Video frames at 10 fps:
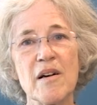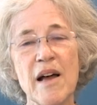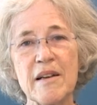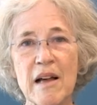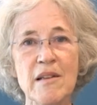
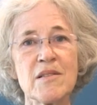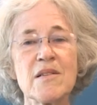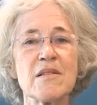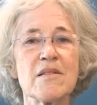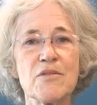
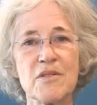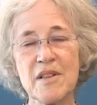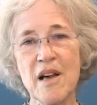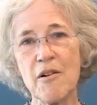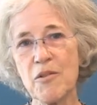analysis to
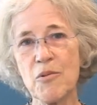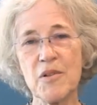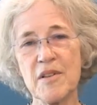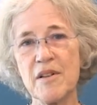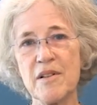see how all the